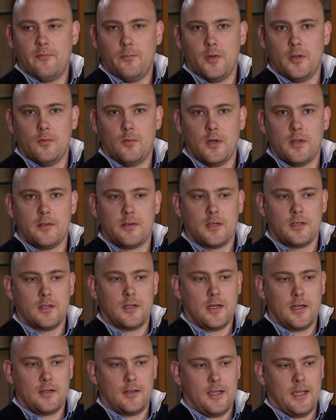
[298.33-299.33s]
but the one thing
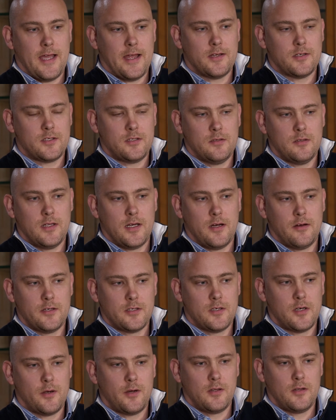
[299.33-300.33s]
that gets you there
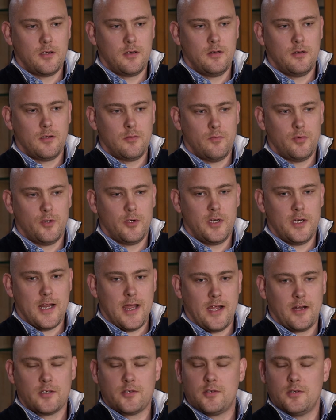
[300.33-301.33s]
is knowing that you can put in
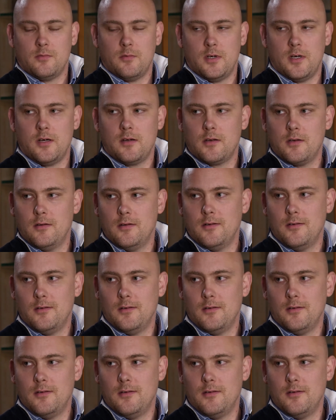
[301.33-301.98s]
extra work,